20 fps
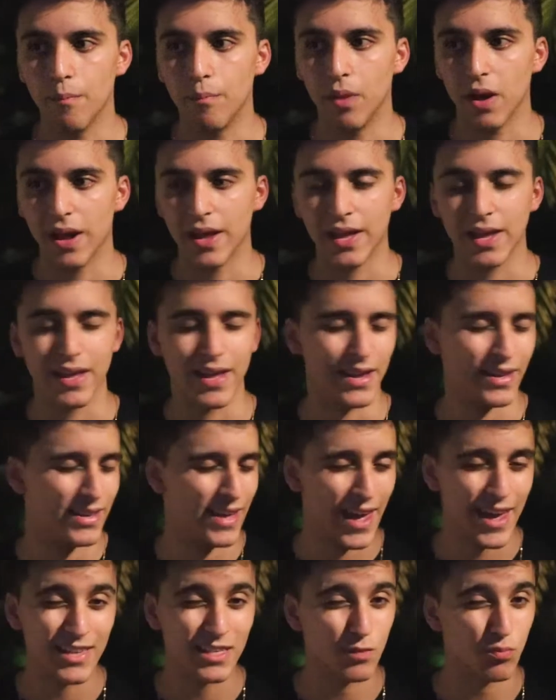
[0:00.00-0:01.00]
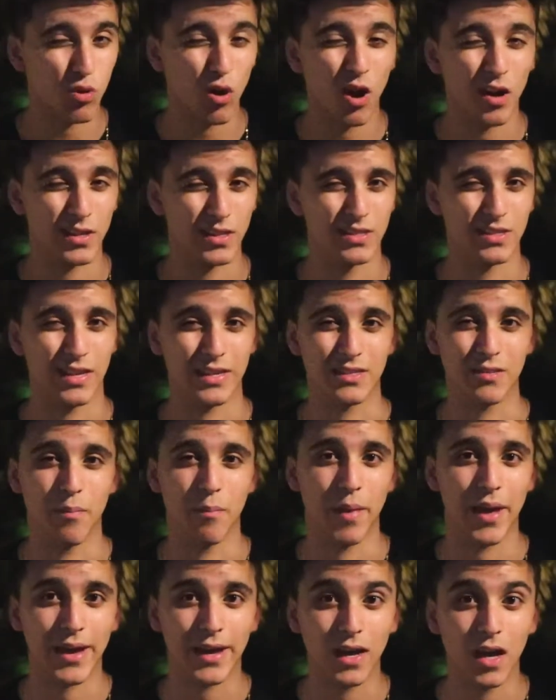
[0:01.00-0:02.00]
But in case the product is like
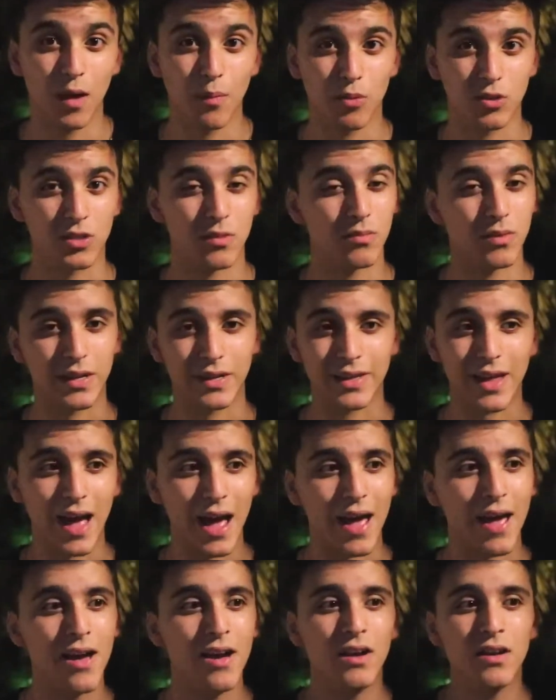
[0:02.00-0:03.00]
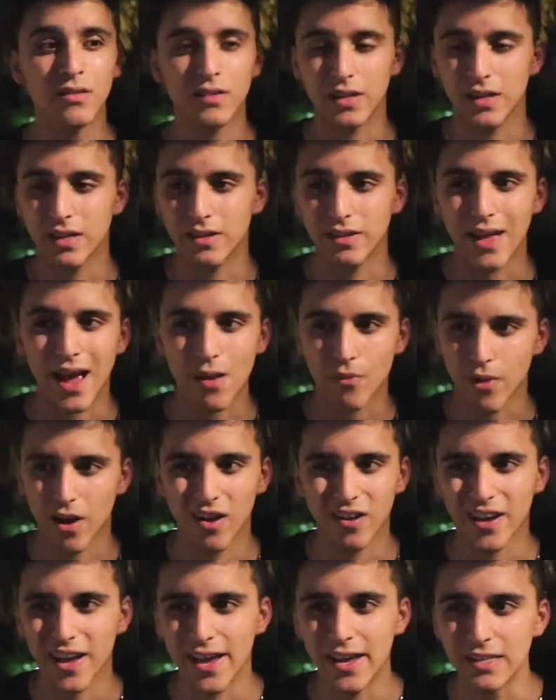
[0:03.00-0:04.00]
some makeup or something like that, then in that
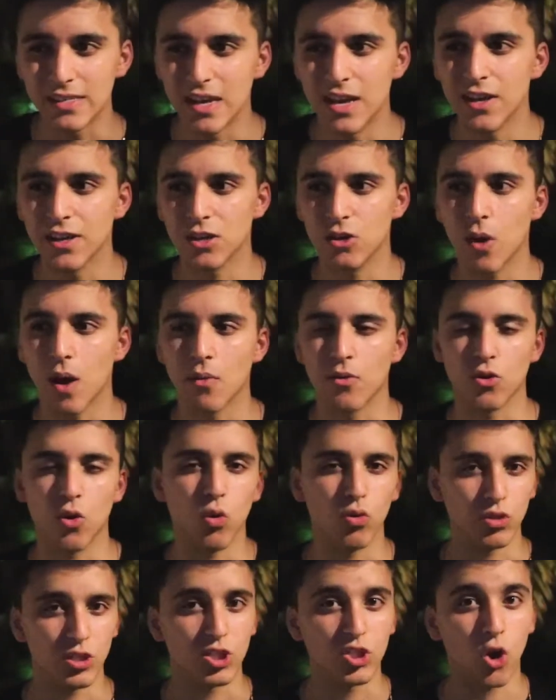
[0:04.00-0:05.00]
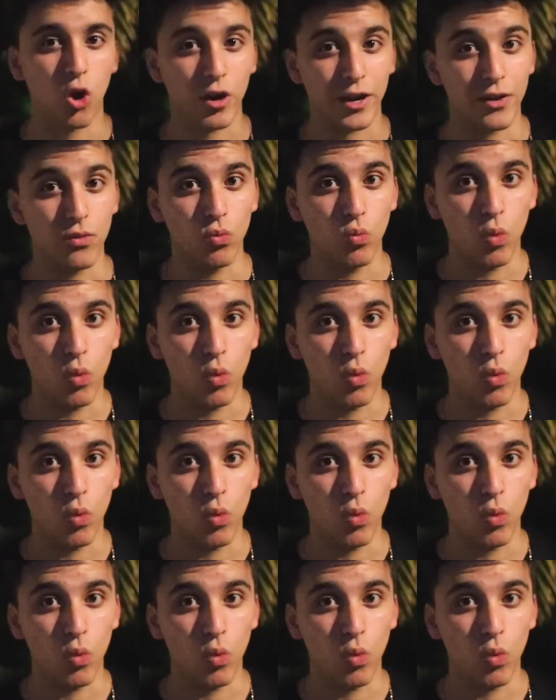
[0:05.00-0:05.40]
rare case, you know, I would only target